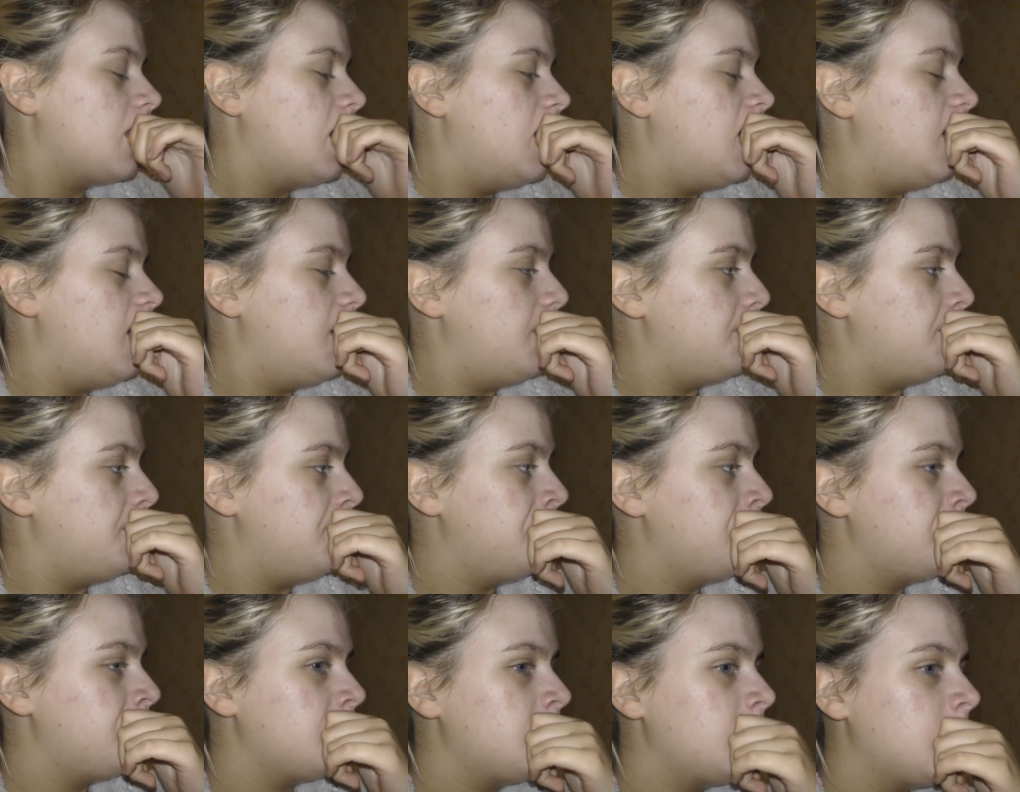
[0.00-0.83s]
So
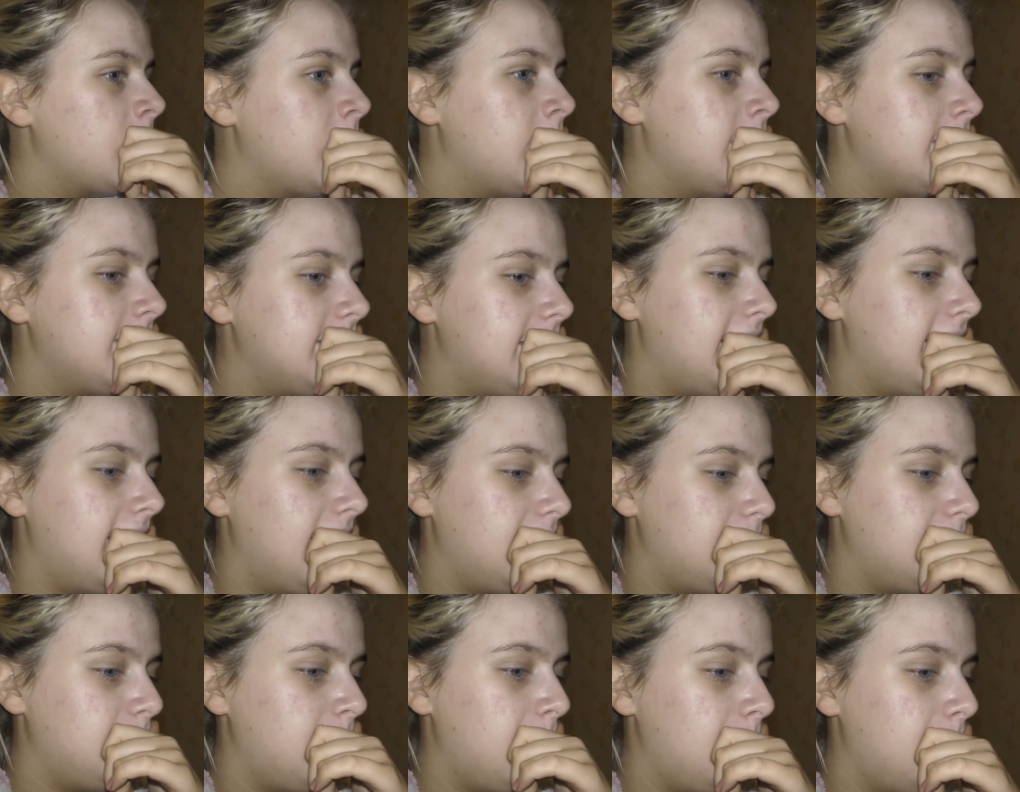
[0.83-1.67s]

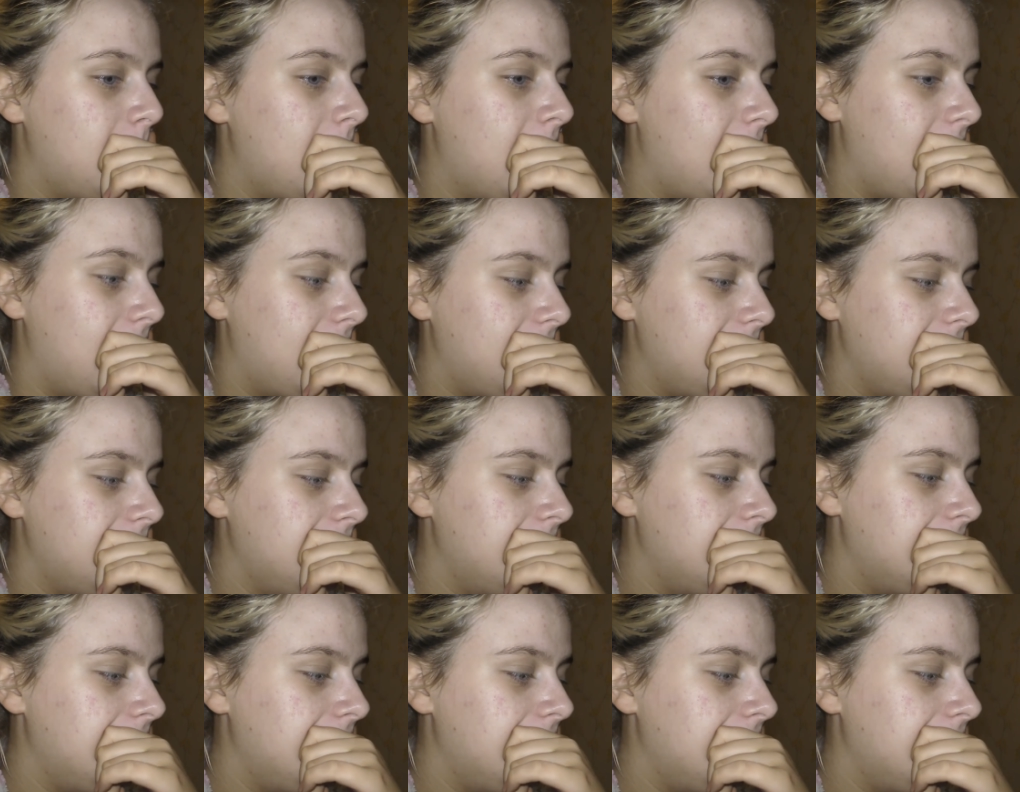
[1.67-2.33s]
that is my plan.